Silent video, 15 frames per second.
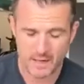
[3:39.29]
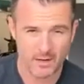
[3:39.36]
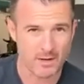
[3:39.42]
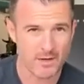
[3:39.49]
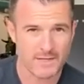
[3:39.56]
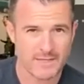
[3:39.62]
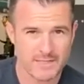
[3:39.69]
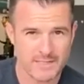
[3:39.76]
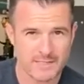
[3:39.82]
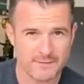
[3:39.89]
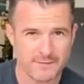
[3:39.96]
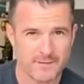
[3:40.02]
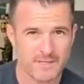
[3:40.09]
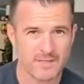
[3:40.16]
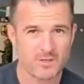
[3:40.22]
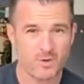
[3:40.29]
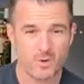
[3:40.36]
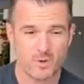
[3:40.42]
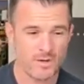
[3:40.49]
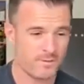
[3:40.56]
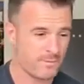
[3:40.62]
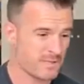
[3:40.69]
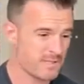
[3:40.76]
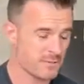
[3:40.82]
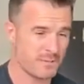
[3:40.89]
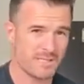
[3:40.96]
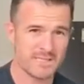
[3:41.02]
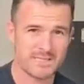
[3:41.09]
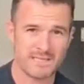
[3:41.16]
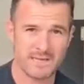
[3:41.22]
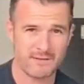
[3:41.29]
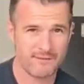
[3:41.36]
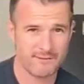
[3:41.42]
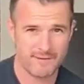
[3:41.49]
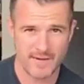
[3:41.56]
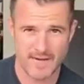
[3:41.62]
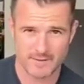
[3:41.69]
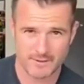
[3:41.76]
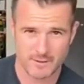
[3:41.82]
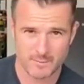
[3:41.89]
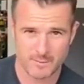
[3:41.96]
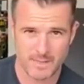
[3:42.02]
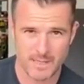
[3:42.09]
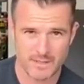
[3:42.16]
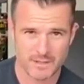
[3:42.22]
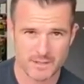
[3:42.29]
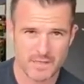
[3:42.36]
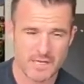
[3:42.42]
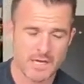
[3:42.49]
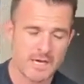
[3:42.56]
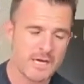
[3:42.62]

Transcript: a lot of stiffness, or you've just been sitting far too much.